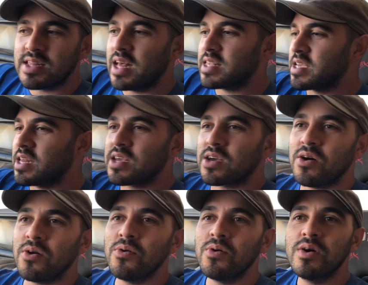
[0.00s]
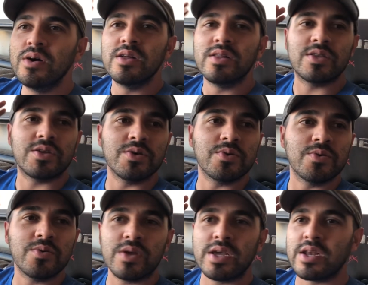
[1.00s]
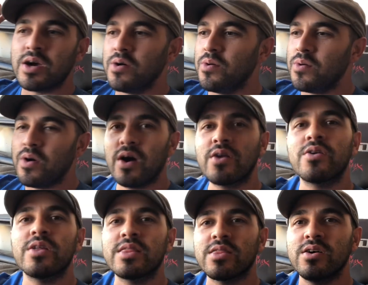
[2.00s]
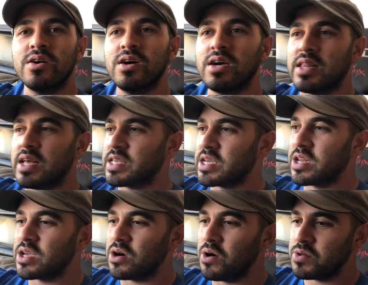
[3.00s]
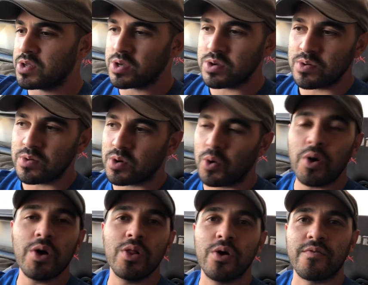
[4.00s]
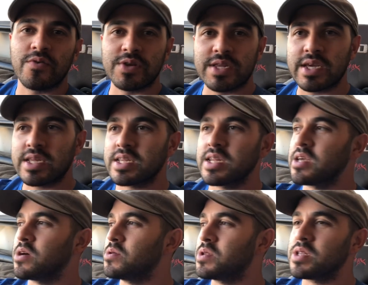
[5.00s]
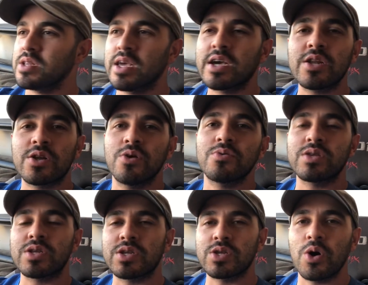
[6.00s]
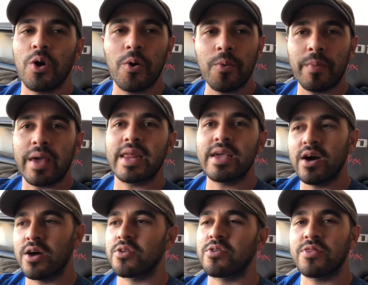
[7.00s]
That's gonna go to, you know, underneath the hood. That's gonna go to coilovers. It could go to so many other